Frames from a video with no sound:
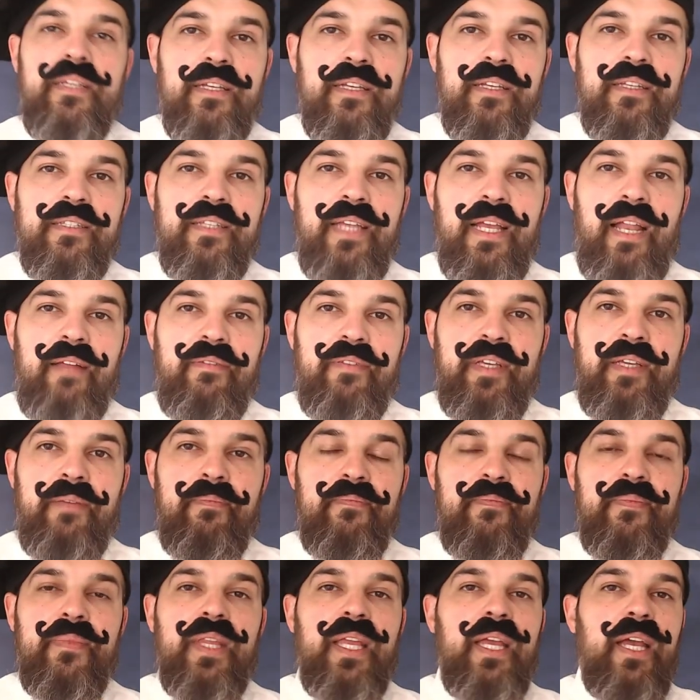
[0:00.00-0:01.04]
C'est la vie.
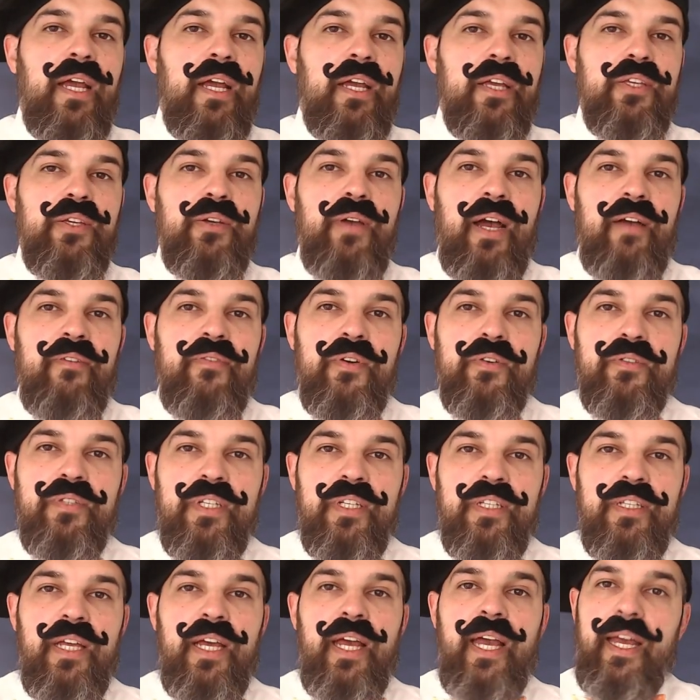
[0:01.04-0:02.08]
You have
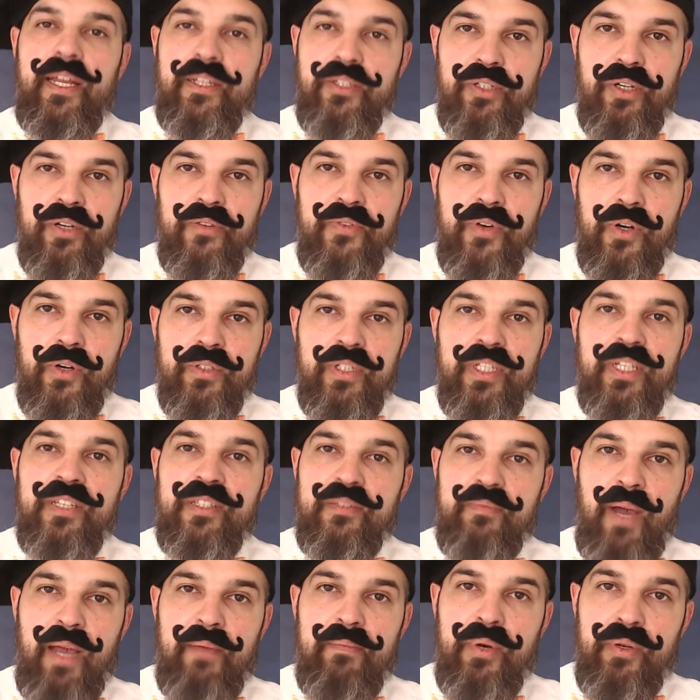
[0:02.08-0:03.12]
voted and your vote is
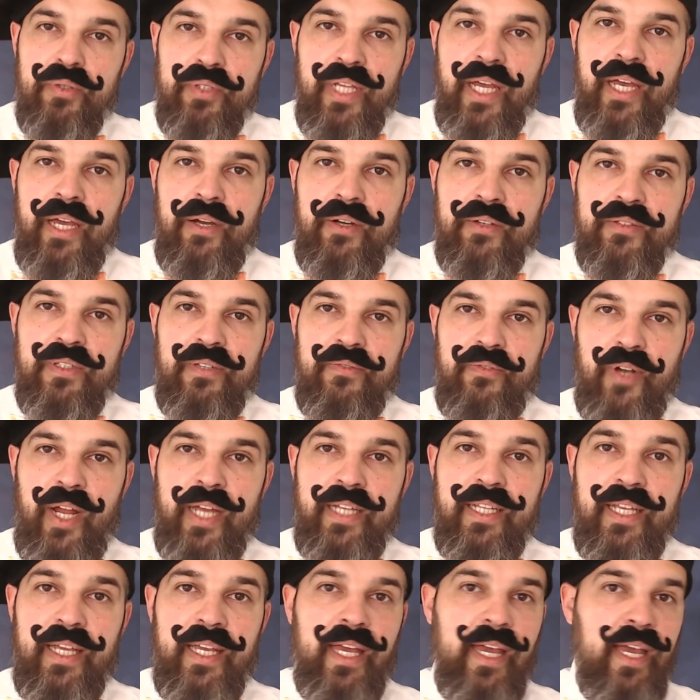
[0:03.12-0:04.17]
my Bowtie on the
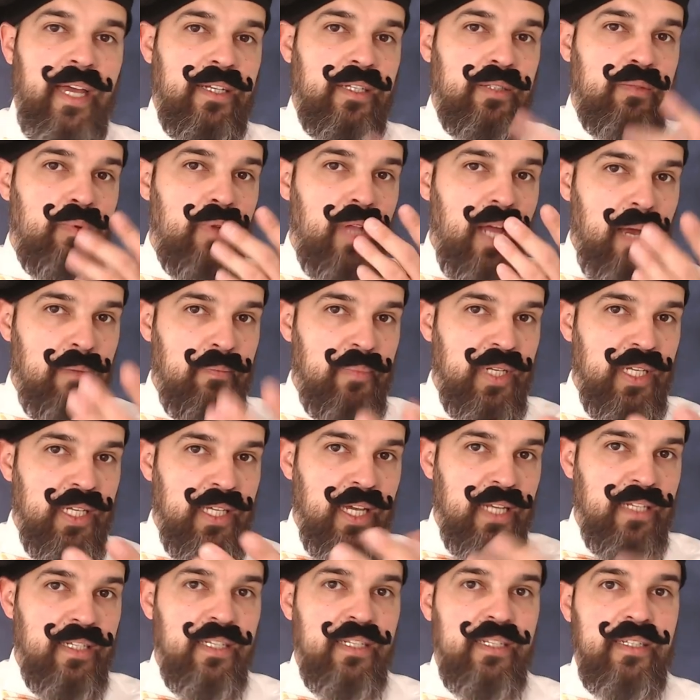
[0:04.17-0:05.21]
Friday and it will happen
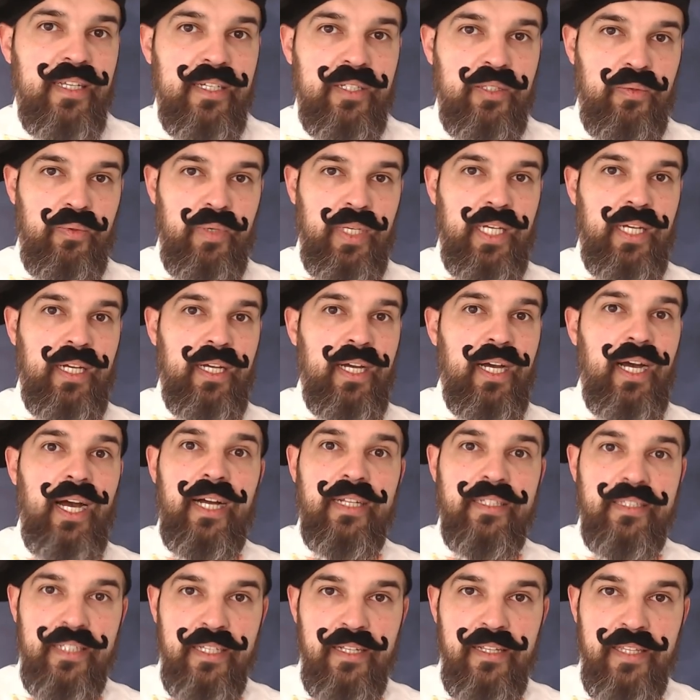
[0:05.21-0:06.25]
again next week.
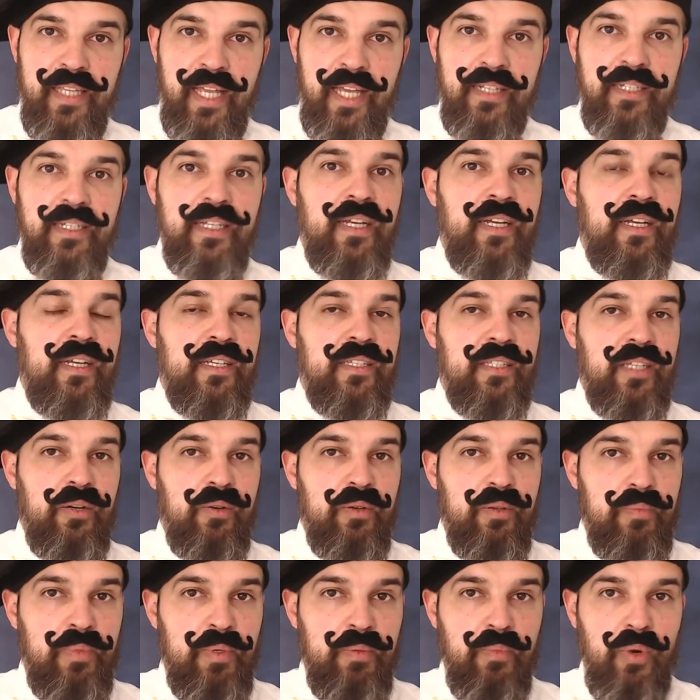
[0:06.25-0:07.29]
Until then, there will
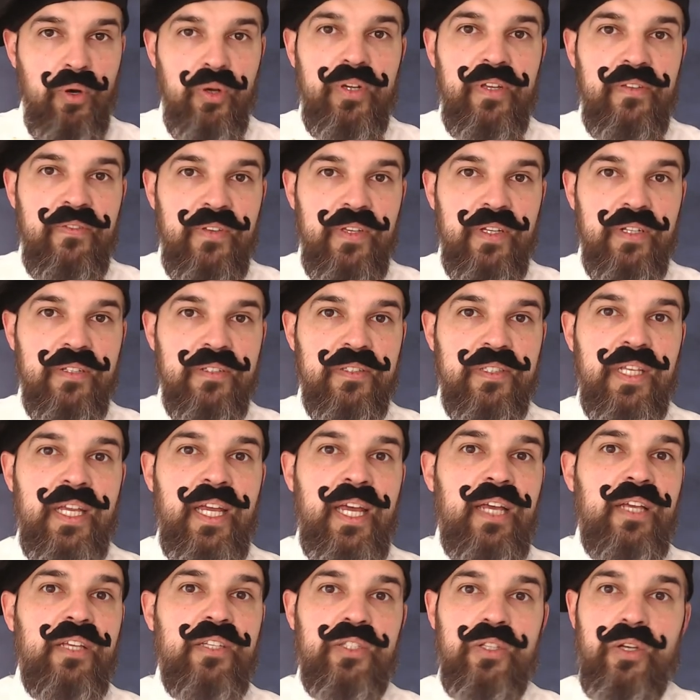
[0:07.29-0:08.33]
be more reveals,
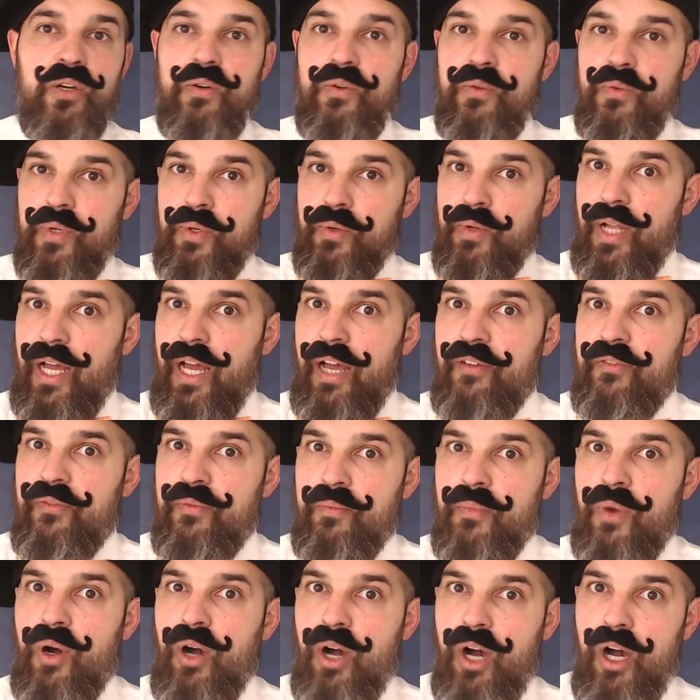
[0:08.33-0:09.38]
so we will have
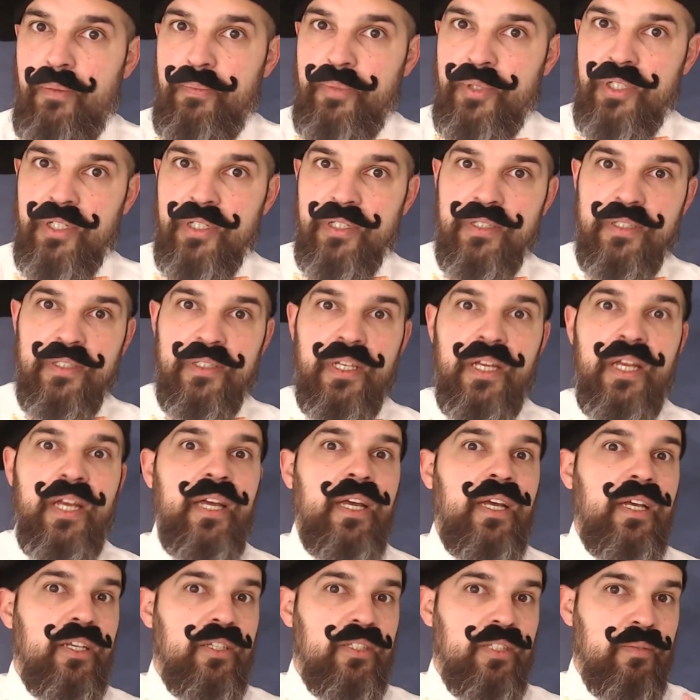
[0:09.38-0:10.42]
more options.
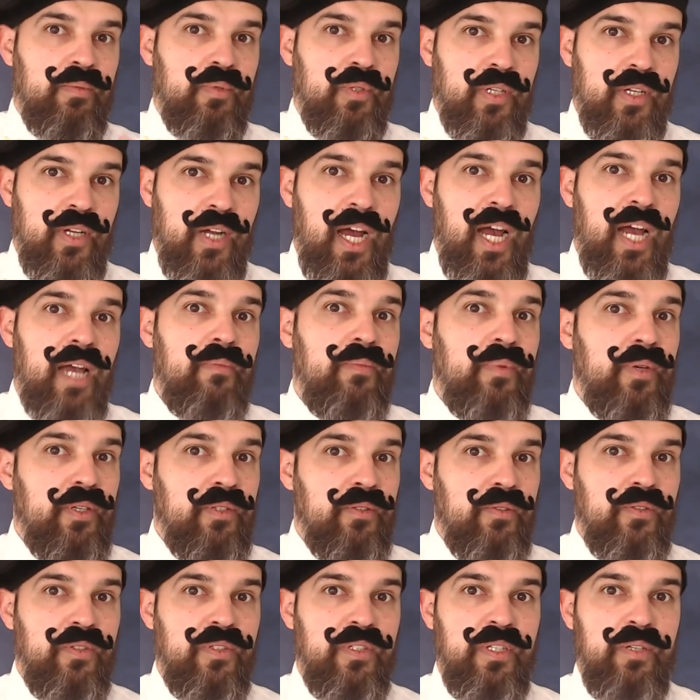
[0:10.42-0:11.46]
Subscribe
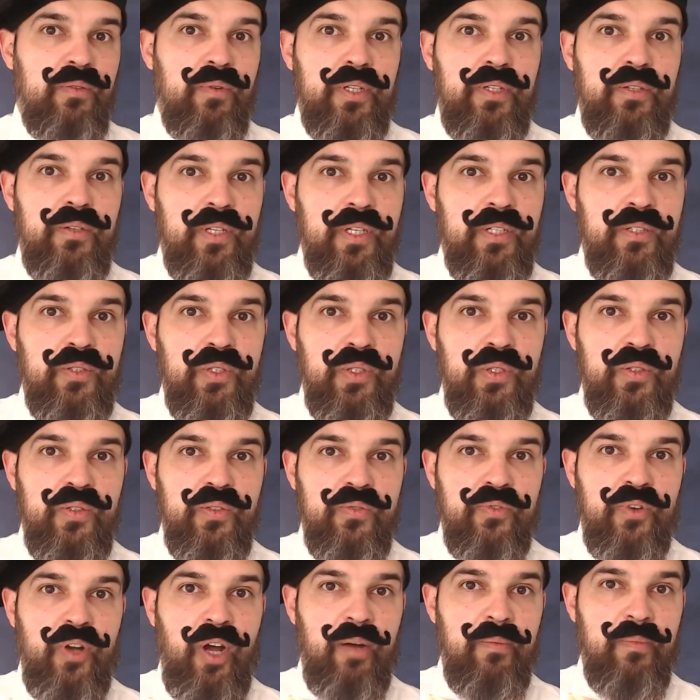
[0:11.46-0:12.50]
to see what you can choose
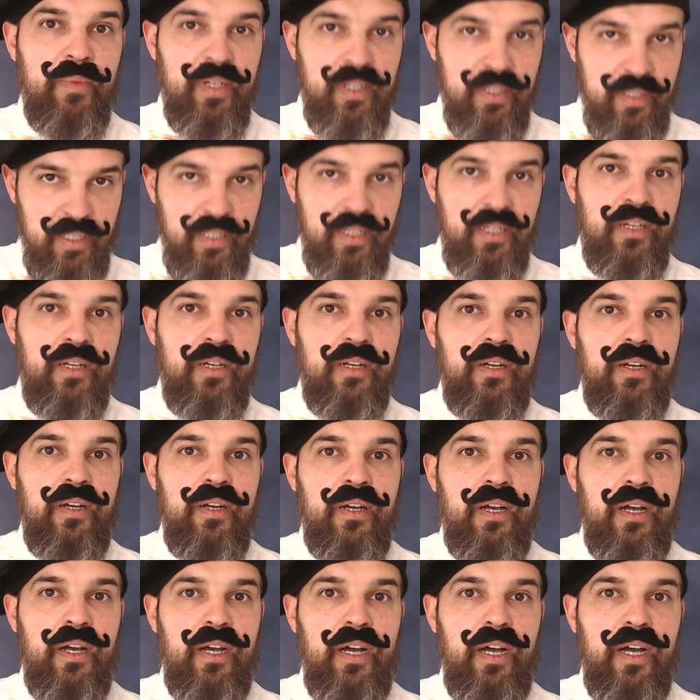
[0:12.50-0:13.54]
from.
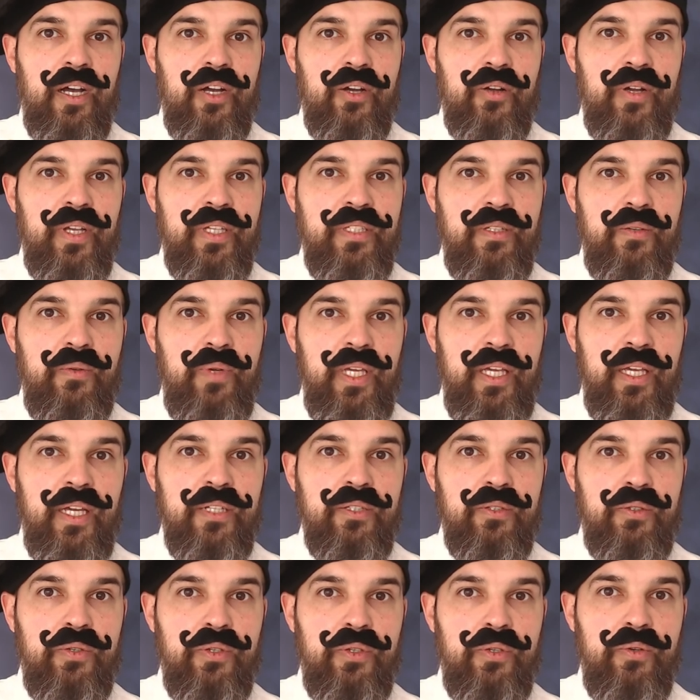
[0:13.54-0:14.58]
A crazy weekend
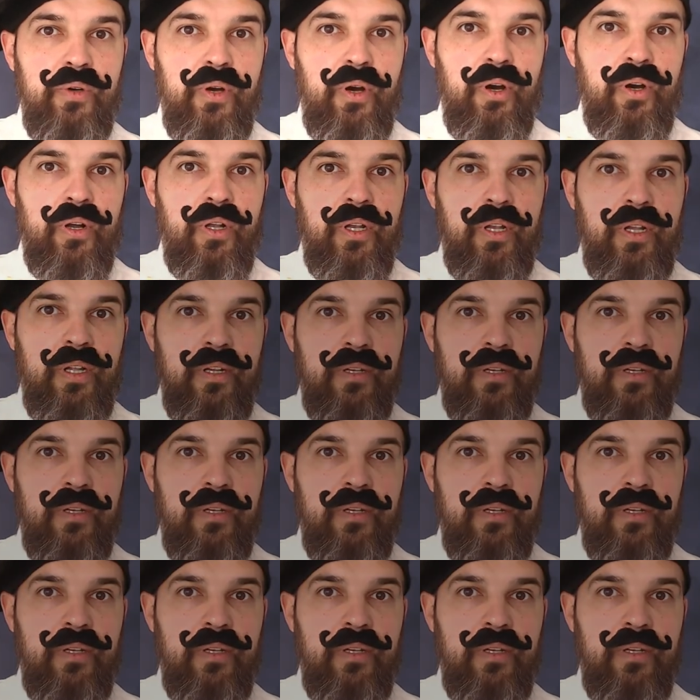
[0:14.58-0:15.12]
to you all.